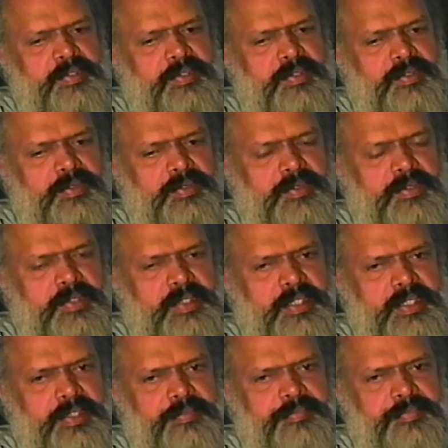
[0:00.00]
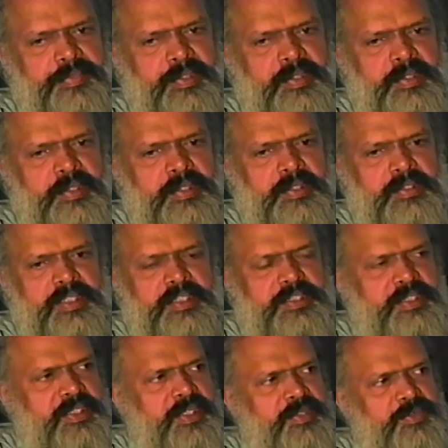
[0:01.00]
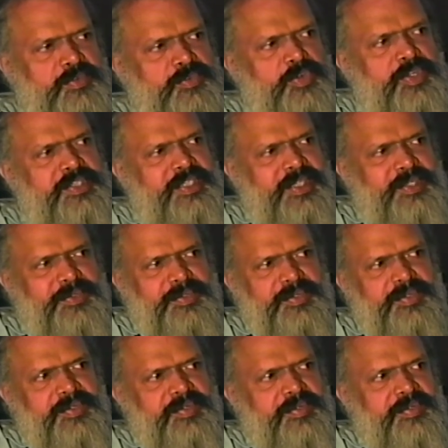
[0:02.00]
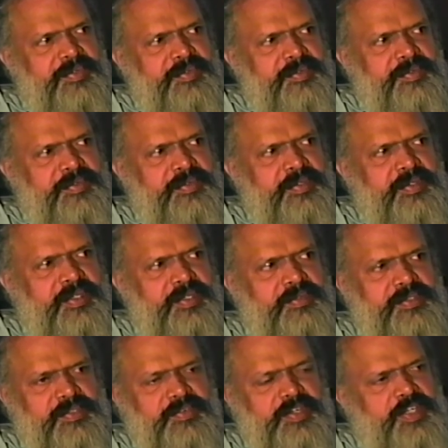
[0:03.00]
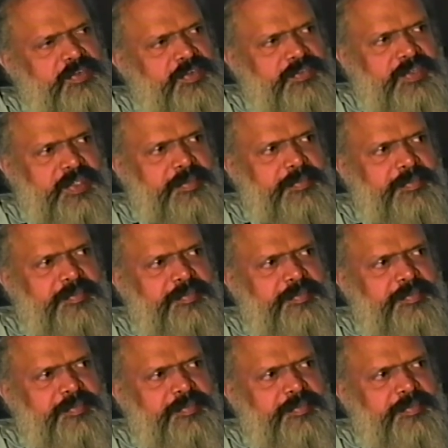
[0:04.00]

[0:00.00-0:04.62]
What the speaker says: Called The Seer Who Walks Alone. It was a 1 hour film.